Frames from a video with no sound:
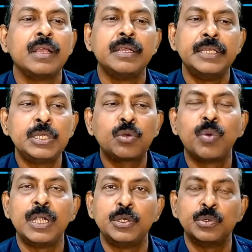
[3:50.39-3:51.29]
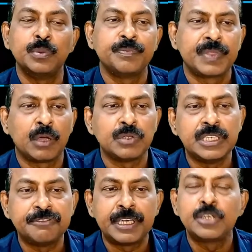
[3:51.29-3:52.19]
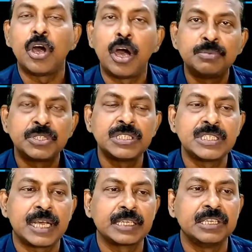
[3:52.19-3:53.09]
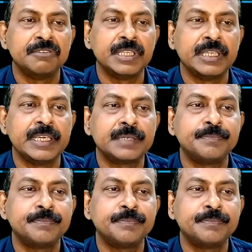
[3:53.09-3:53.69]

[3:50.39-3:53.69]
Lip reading: equal to, now the different options are given there.